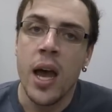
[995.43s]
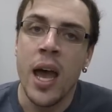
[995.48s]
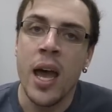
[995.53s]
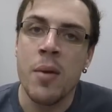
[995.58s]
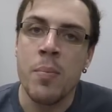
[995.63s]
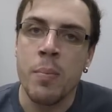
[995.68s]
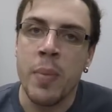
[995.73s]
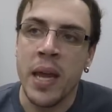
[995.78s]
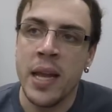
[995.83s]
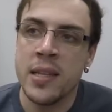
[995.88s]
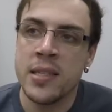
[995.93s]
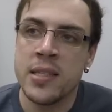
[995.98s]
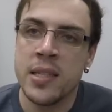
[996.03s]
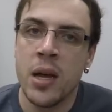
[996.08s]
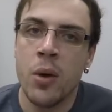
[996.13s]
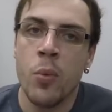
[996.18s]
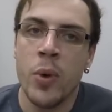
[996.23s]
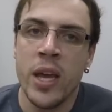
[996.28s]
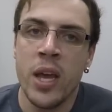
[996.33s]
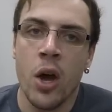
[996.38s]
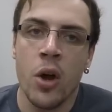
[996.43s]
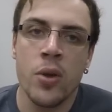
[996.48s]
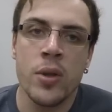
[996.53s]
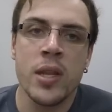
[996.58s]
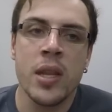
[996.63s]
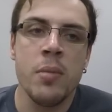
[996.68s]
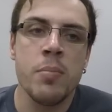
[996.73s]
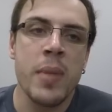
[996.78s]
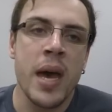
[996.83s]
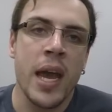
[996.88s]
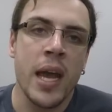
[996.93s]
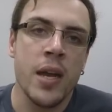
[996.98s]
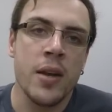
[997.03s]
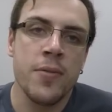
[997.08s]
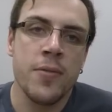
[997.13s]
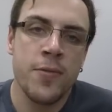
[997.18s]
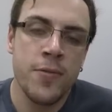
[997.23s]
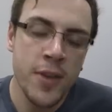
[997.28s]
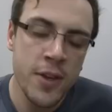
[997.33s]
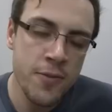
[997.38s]
it means that we only made
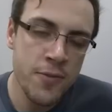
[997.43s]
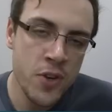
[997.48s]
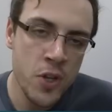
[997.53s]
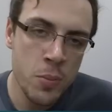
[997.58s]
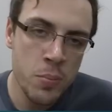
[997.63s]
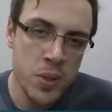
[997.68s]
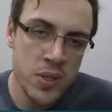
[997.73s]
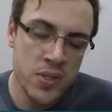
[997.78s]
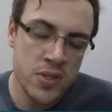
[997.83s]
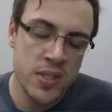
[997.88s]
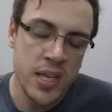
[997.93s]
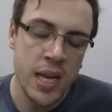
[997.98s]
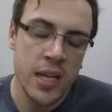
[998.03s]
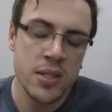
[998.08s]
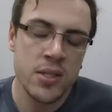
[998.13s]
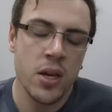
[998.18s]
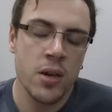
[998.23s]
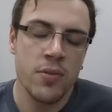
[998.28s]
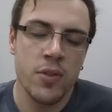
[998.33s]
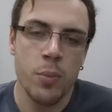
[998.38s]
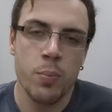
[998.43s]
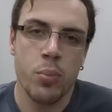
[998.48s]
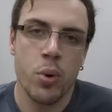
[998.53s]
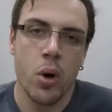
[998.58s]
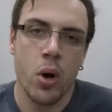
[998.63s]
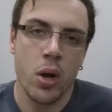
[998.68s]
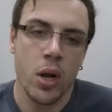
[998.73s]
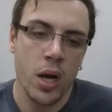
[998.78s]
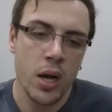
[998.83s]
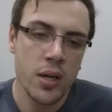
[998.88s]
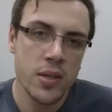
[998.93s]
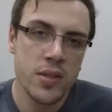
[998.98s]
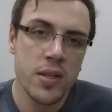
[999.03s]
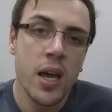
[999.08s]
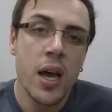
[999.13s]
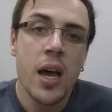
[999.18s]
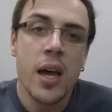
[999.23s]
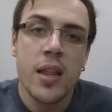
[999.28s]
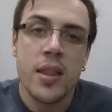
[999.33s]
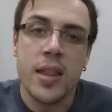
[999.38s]
50% of the product
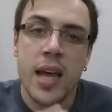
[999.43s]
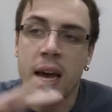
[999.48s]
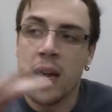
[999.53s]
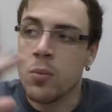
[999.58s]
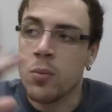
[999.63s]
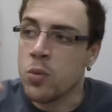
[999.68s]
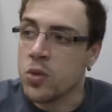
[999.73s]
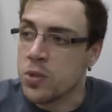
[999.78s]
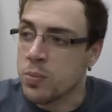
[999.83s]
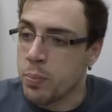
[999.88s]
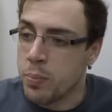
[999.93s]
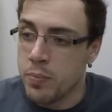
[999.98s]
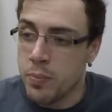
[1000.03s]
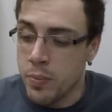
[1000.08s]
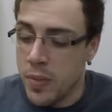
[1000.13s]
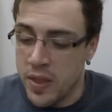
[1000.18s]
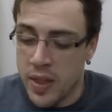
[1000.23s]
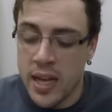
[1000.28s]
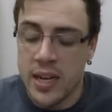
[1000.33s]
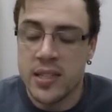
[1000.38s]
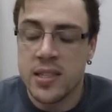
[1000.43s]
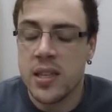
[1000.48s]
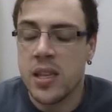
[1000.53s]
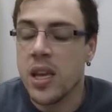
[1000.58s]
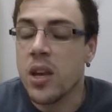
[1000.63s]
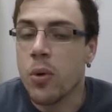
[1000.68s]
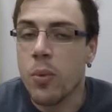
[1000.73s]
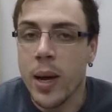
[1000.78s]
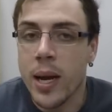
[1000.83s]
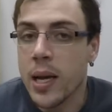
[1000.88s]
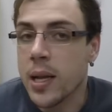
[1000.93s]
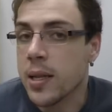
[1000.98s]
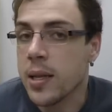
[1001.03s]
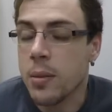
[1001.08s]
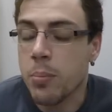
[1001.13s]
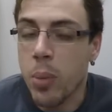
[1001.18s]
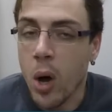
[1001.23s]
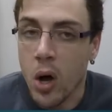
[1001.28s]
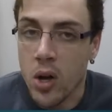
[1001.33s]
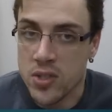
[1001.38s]
that is
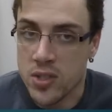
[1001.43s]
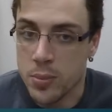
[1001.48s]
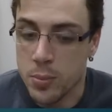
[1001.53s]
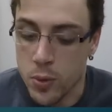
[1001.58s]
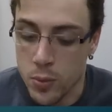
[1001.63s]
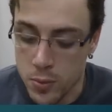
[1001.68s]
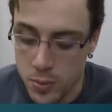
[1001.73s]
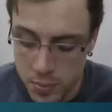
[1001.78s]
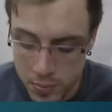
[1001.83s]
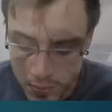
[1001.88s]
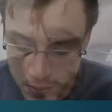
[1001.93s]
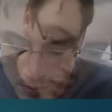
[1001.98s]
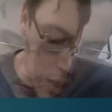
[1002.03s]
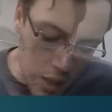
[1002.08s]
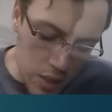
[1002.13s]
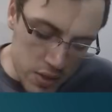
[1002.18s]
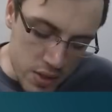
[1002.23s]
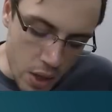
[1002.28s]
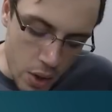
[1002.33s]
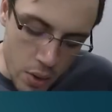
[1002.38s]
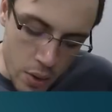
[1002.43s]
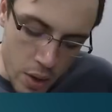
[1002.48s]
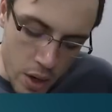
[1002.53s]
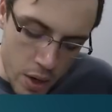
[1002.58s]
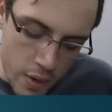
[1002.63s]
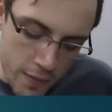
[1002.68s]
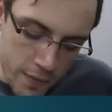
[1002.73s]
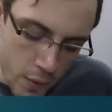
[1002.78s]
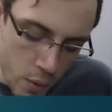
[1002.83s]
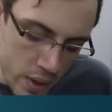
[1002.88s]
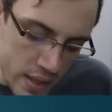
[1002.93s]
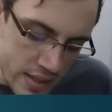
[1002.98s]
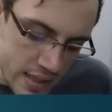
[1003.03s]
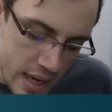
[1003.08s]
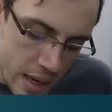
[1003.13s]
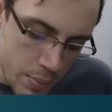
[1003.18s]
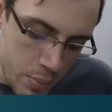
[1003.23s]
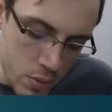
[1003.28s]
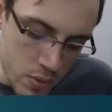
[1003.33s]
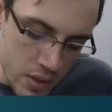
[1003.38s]
theoretically possible. So for
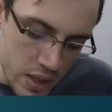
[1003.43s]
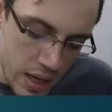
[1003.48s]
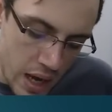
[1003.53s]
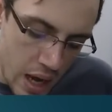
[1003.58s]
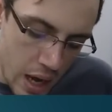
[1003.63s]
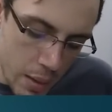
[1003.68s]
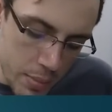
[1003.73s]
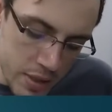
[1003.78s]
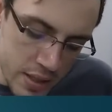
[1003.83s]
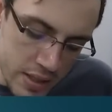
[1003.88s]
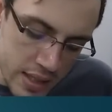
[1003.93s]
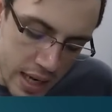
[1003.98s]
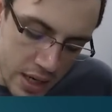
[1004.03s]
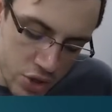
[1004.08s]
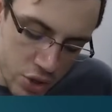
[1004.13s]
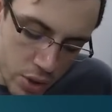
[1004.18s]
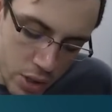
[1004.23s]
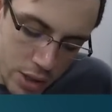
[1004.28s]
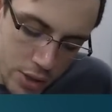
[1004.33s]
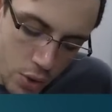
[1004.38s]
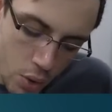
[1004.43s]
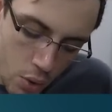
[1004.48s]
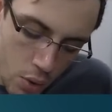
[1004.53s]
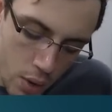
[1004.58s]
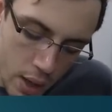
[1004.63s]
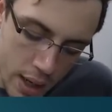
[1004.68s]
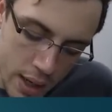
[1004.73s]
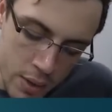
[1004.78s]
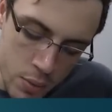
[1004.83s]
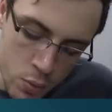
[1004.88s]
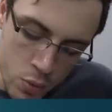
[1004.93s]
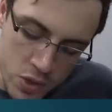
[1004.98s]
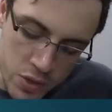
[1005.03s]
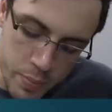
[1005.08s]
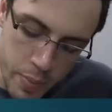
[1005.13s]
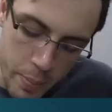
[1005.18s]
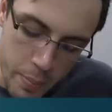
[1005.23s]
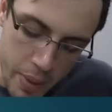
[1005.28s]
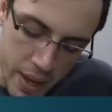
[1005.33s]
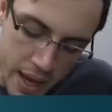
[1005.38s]
example, carbon tetrachloride was
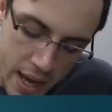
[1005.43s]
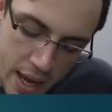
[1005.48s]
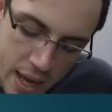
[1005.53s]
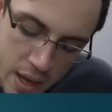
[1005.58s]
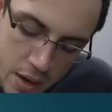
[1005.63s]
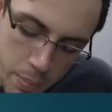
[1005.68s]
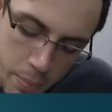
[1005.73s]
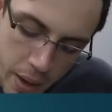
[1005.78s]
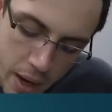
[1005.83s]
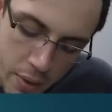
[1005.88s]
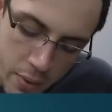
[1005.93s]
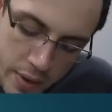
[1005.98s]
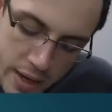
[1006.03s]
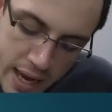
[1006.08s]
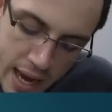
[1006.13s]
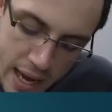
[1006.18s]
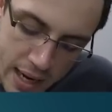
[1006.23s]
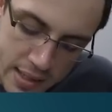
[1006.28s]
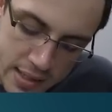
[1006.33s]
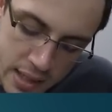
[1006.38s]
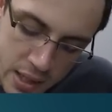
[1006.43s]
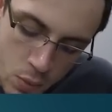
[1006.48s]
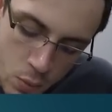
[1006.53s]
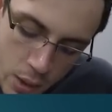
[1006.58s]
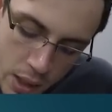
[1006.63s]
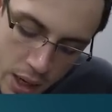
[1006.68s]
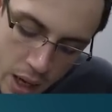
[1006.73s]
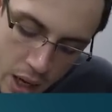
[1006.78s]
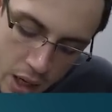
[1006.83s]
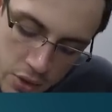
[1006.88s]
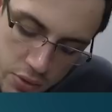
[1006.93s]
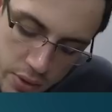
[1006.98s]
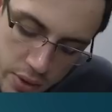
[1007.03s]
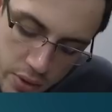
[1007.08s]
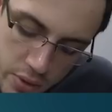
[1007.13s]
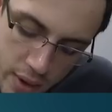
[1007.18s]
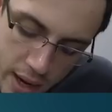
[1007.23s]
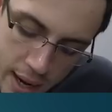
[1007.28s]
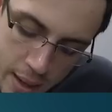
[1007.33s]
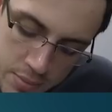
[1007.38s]
prepared by reacting 100
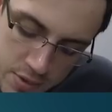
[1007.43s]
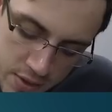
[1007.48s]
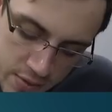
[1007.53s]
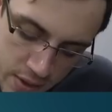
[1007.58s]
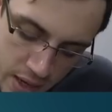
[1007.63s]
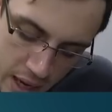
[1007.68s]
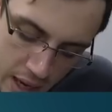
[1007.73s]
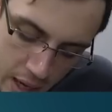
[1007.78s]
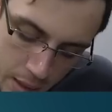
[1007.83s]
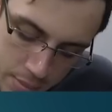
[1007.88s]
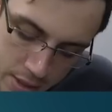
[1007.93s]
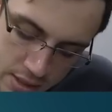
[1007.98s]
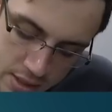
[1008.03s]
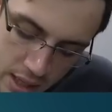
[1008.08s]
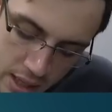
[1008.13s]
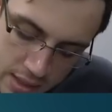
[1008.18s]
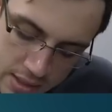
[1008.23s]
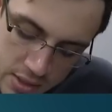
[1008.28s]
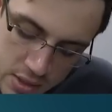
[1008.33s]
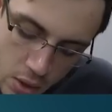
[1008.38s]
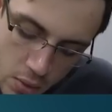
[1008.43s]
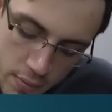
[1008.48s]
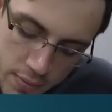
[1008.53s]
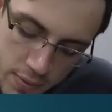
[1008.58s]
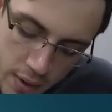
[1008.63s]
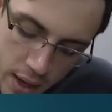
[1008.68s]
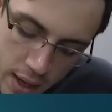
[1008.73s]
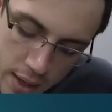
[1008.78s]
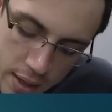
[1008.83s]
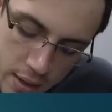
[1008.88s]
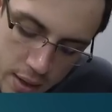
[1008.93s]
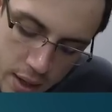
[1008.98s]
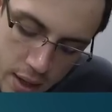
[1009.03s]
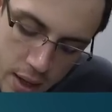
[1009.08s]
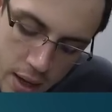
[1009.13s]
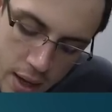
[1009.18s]
grams of carbon disulfide